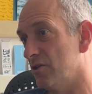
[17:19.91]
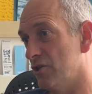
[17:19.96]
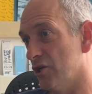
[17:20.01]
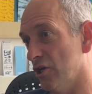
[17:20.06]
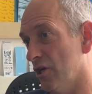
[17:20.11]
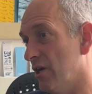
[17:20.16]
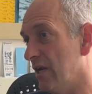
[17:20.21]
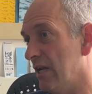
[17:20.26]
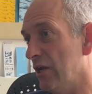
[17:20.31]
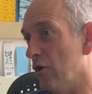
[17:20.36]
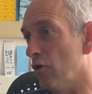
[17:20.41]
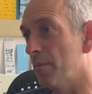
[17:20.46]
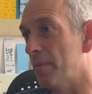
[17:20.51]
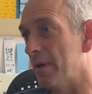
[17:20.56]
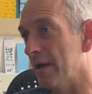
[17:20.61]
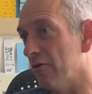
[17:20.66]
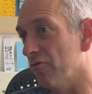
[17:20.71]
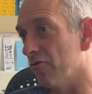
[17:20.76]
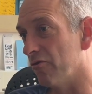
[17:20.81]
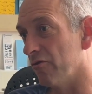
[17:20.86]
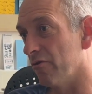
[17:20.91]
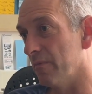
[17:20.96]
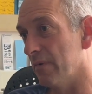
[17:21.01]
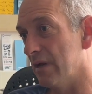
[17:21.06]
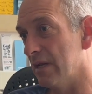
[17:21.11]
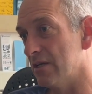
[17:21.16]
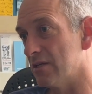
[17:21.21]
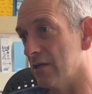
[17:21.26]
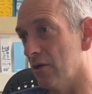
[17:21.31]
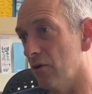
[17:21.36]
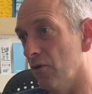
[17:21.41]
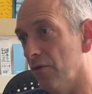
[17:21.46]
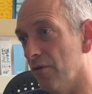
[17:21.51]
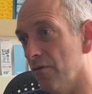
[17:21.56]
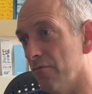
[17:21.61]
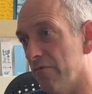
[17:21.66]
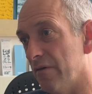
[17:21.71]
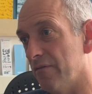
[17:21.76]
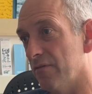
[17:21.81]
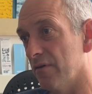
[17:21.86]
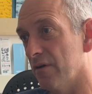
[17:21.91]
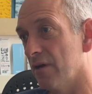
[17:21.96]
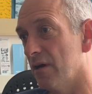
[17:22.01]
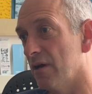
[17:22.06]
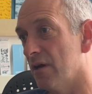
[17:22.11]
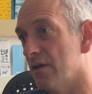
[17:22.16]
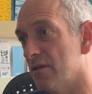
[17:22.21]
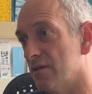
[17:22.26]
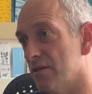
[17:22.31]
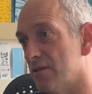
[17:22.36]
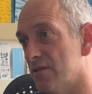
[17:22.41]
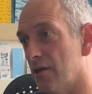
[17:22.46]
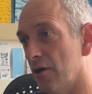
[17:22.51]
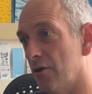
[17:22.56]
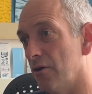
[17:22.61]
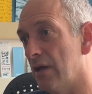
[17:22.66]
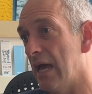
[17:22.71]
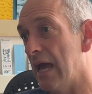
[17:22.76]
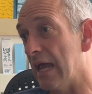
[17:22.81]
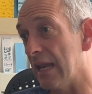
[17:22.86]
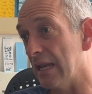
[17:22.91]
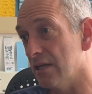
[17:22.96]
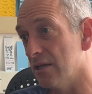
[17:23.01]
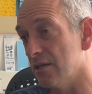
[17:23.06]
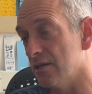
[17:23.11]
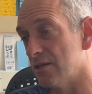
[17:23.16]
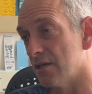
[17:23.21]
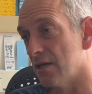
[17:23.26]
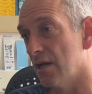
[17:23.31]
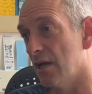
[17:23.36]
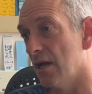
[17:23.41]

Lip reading: journey or pilgrimage along the river to Stonehenge,